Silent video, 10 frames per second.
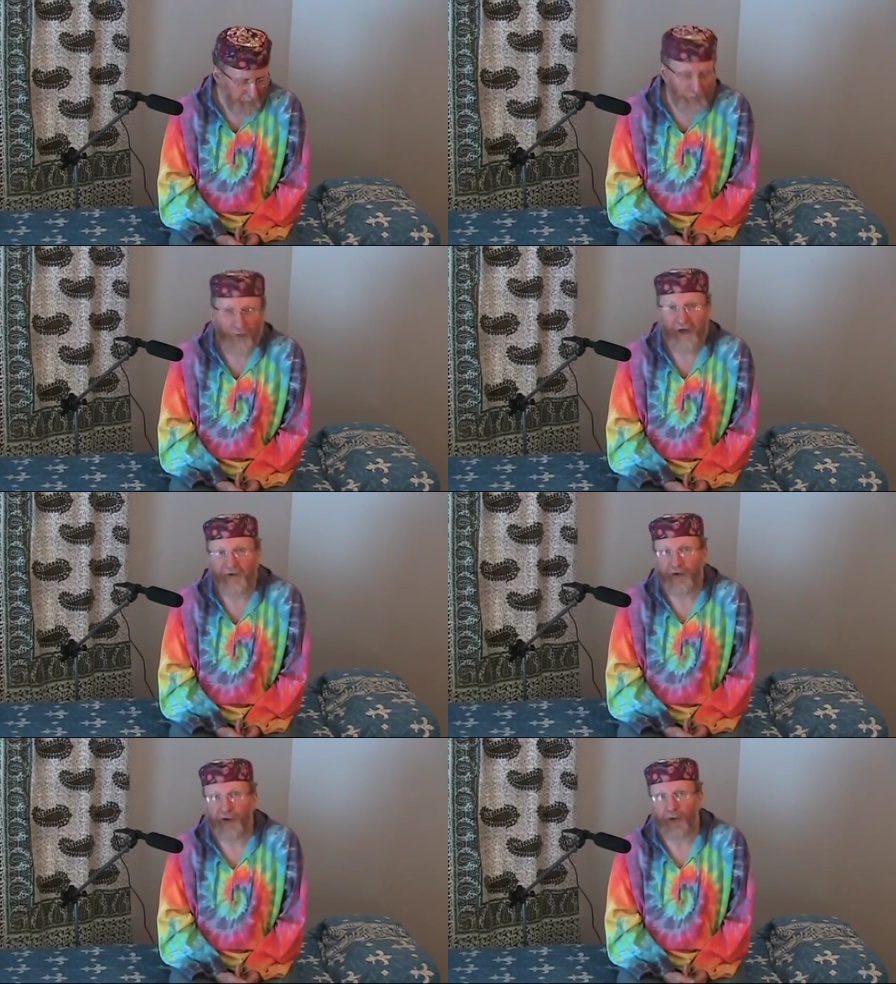two
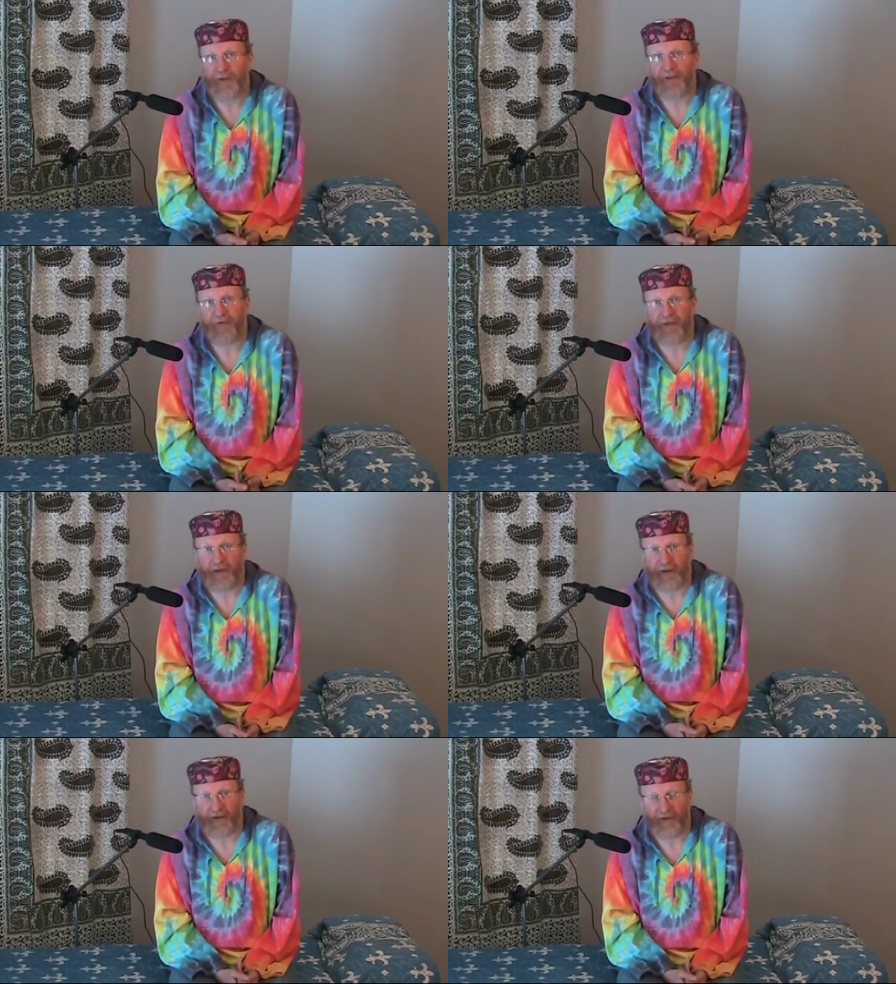hundred humans
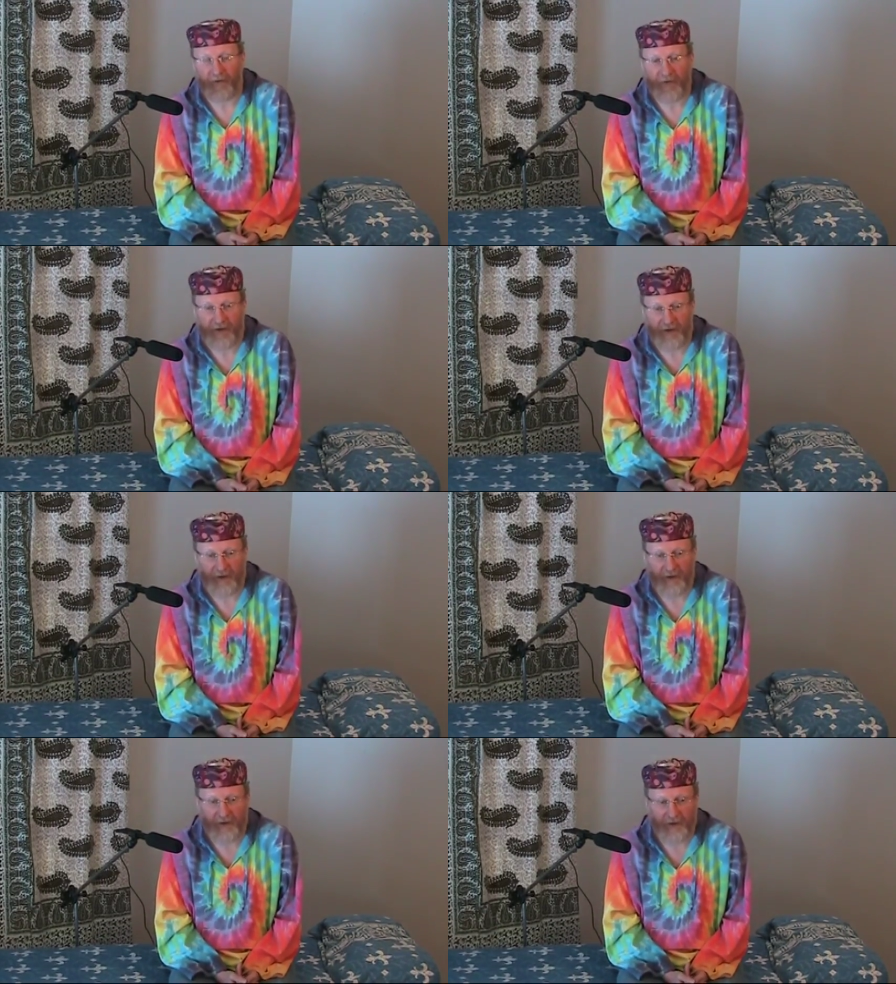visited
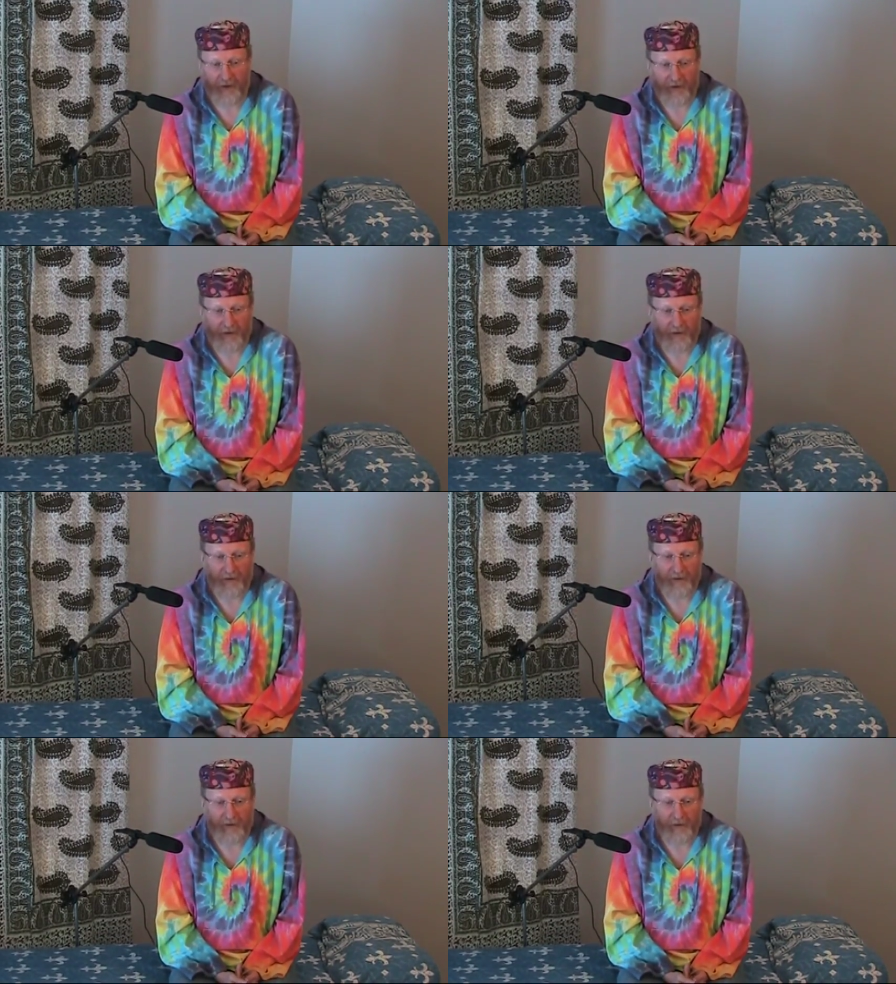visited their
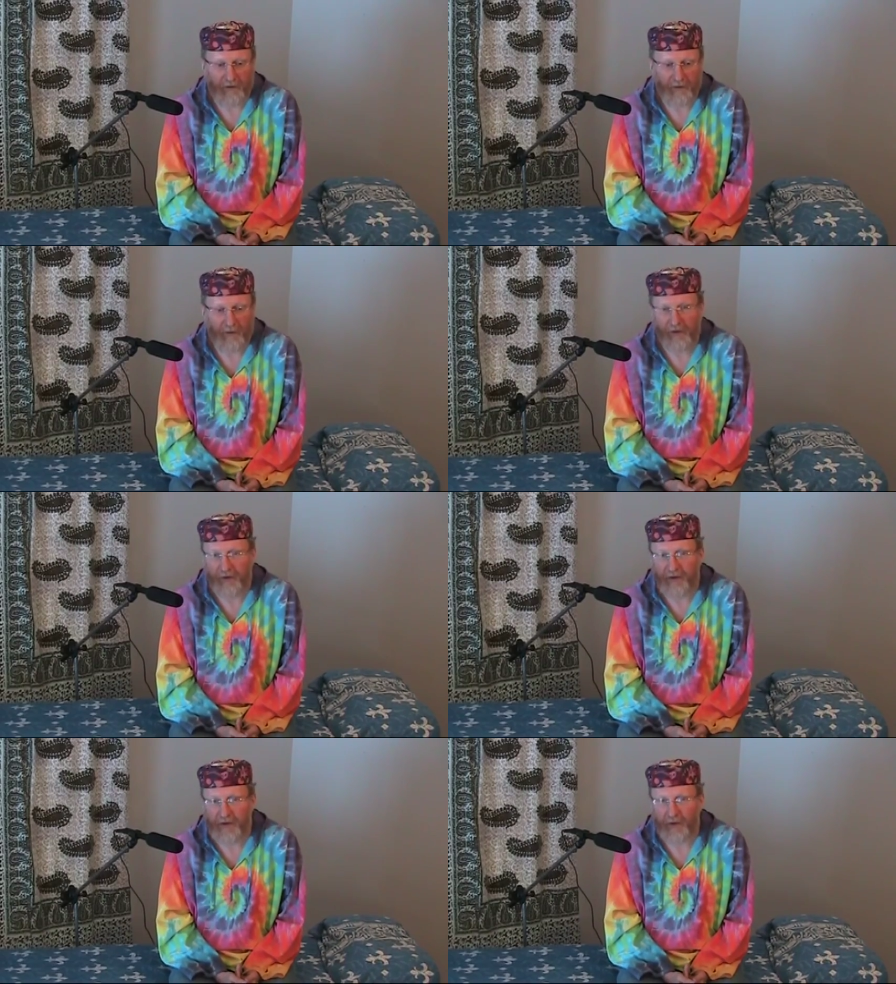
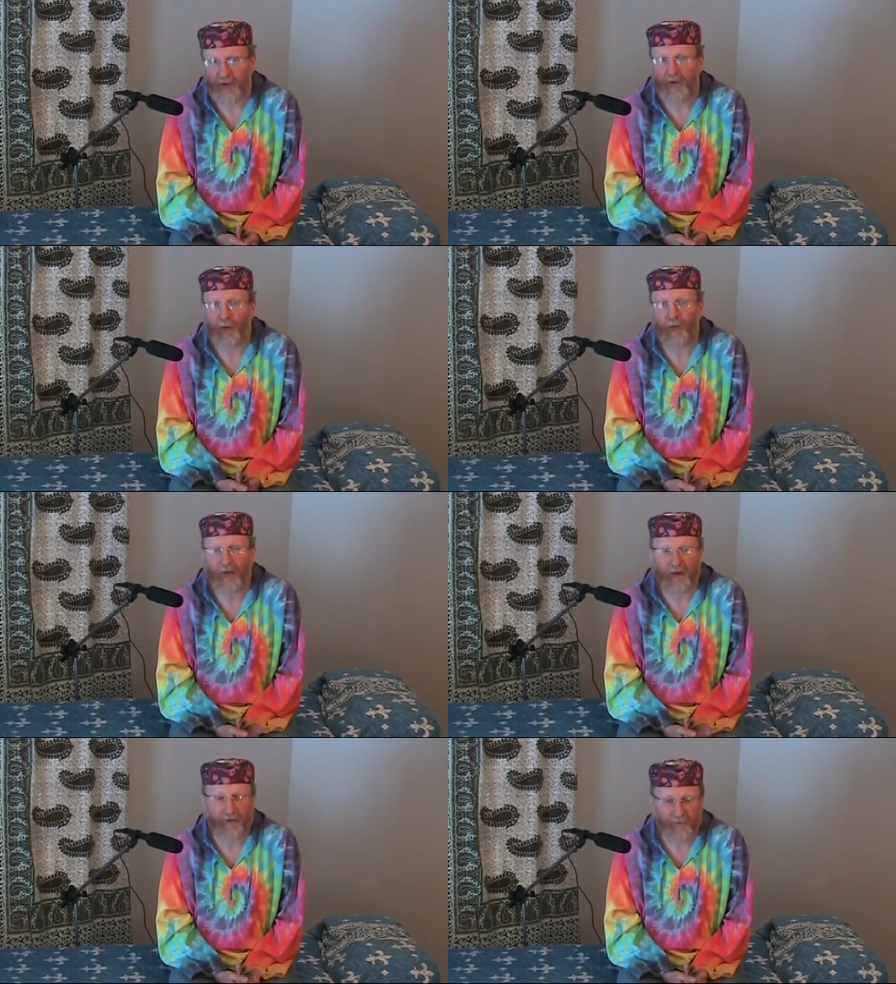colonies, and only
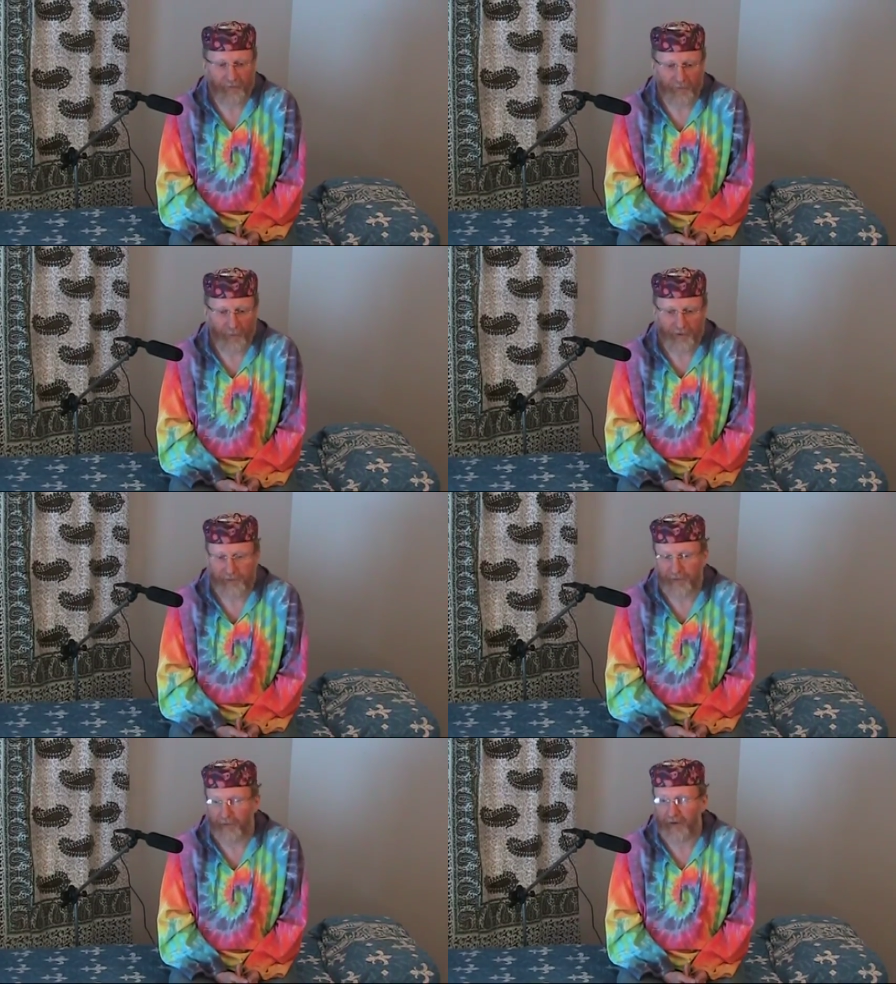one
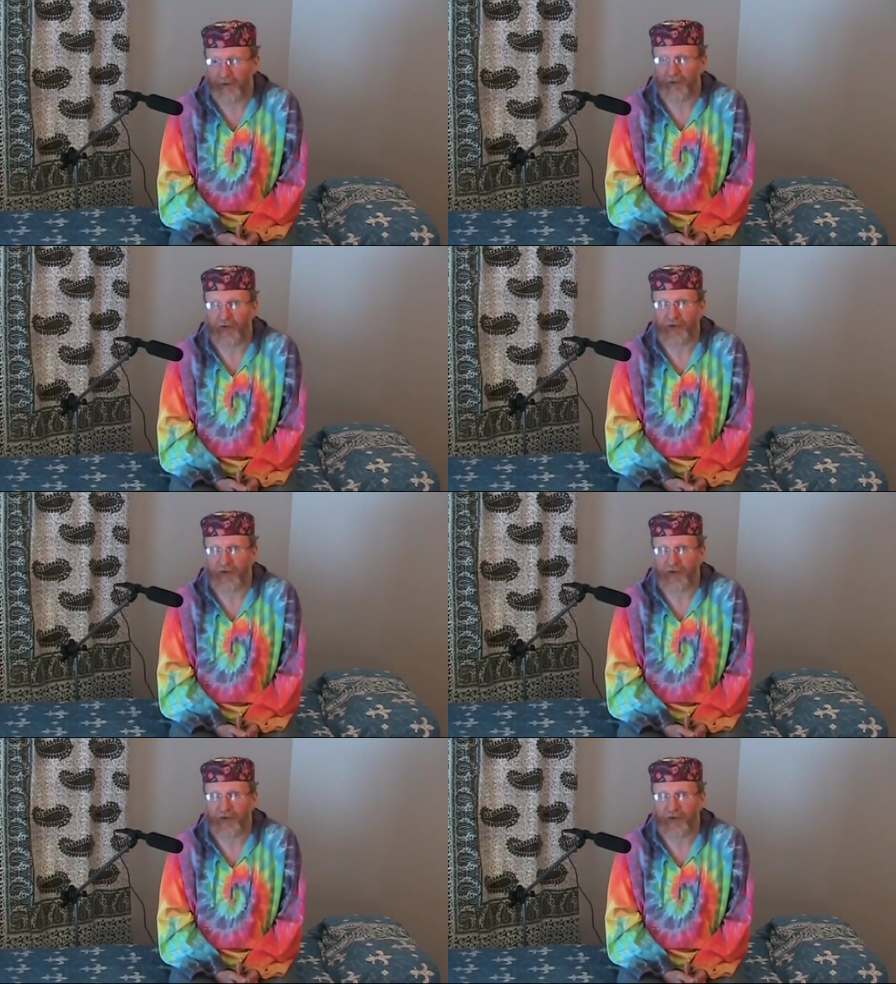was permitted to